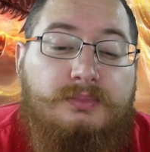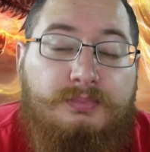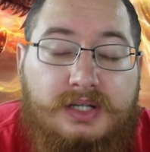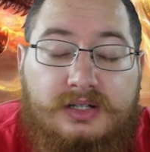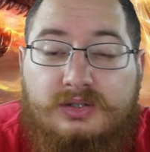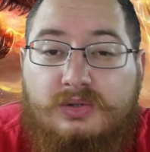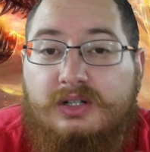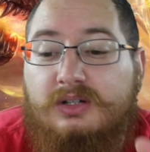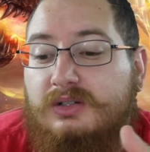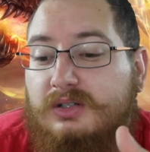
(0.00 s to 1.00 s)
beard
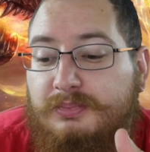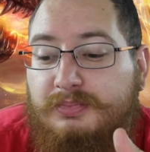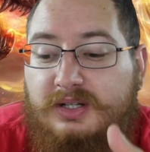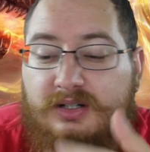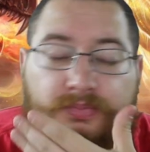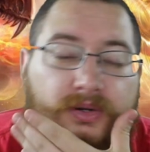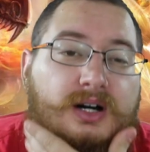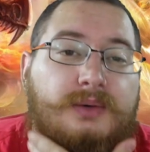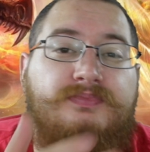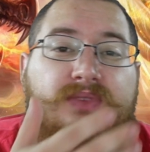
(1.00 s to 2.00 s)
oil, beard balm.